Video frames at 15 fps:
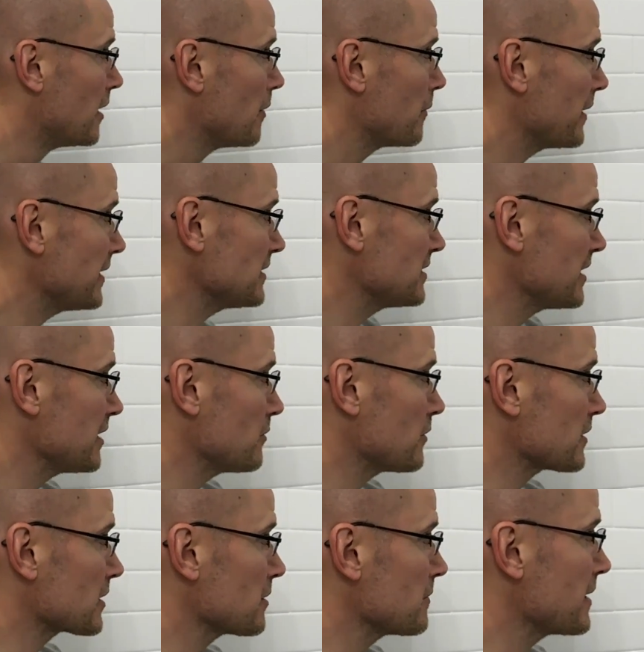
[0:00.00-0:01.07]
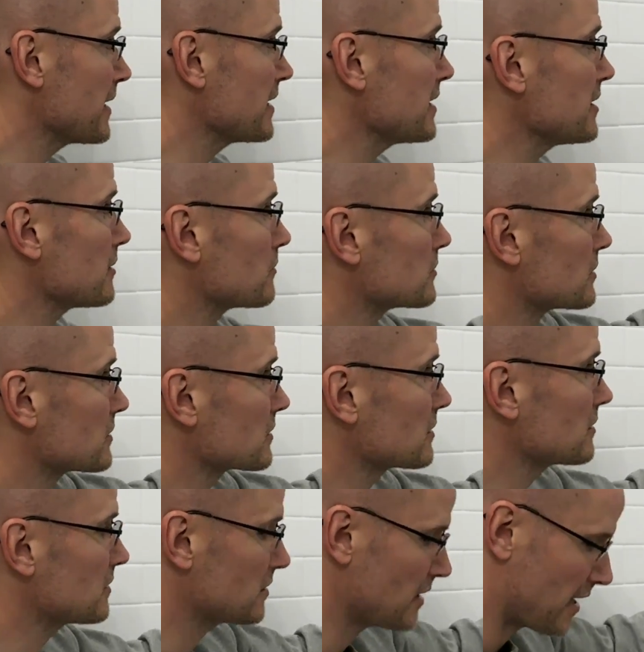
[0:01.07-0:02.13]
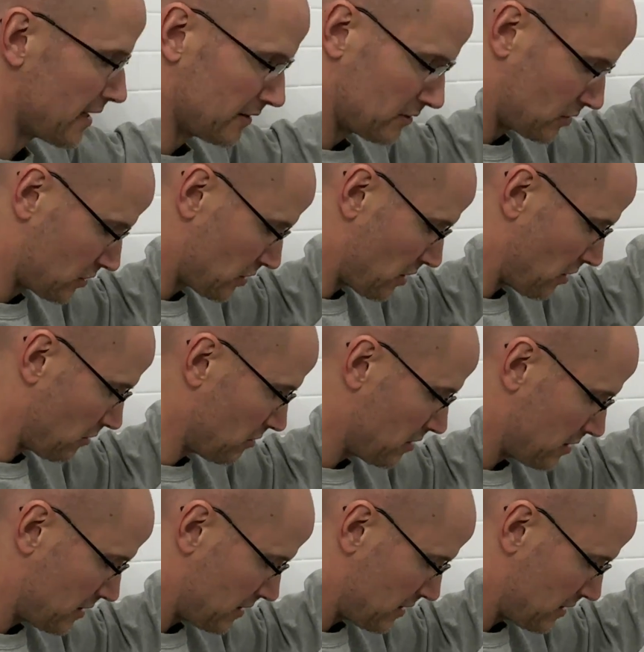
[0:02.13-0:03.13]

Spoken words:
But I didn't see any water coming out of here, which is a good sign. So